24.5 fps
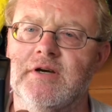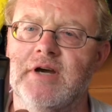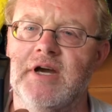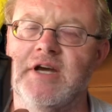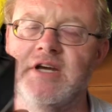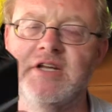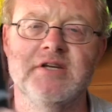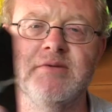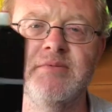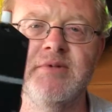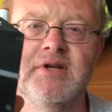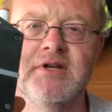
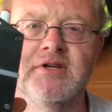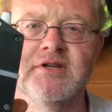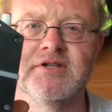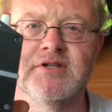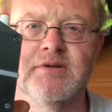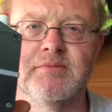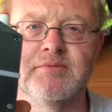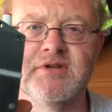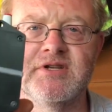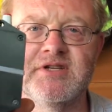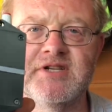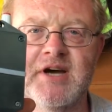80
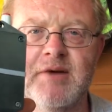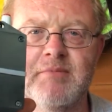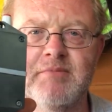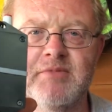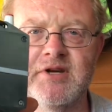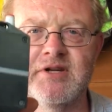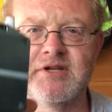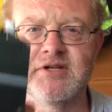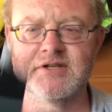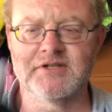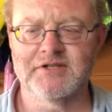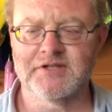meters up to 10
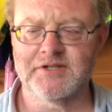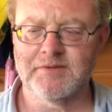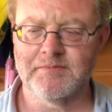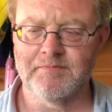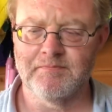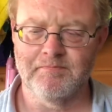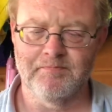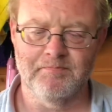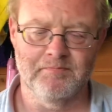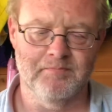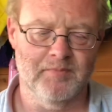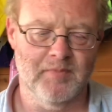meters.
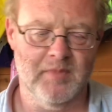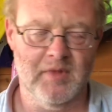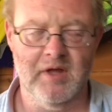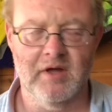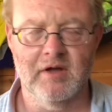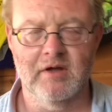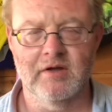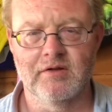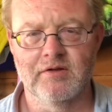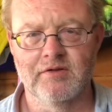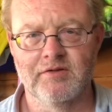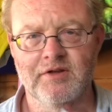
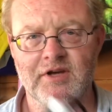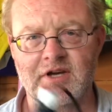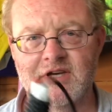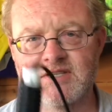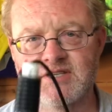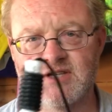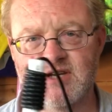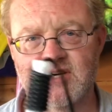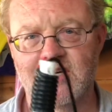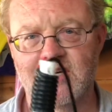These